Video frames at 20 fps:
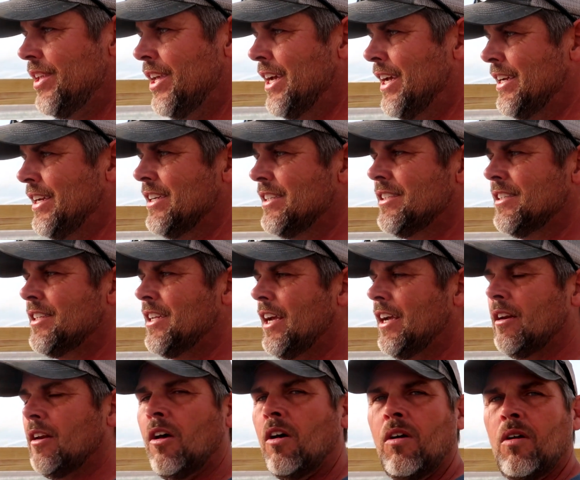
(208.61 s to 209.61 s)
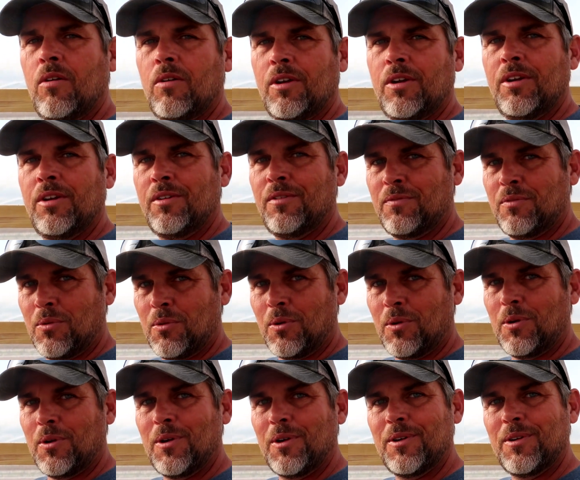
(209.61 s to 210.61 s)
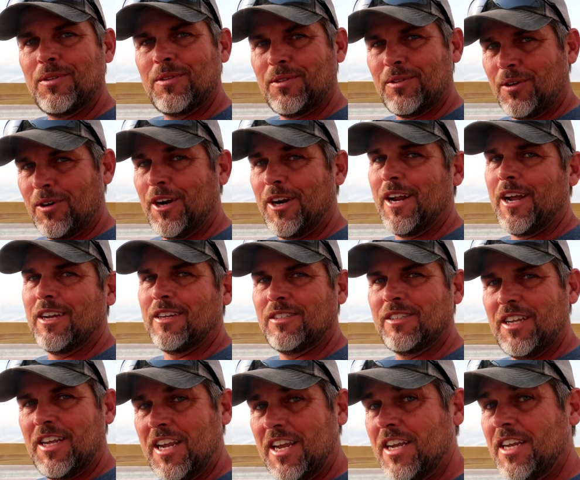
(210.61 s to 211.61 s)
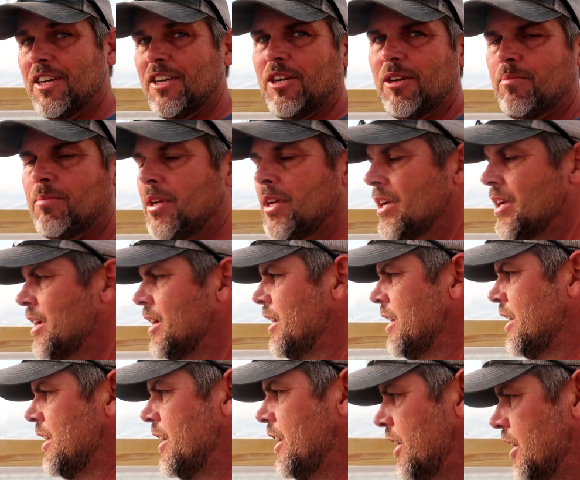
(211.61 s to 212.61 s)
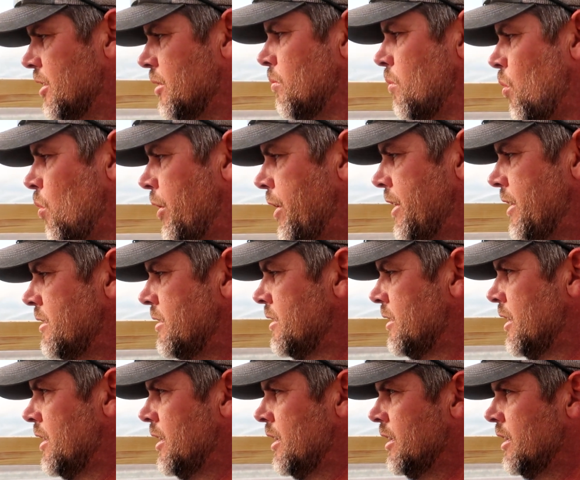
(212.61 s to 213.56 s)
it doesn't take long for the greenhouse to heat up in the mornings.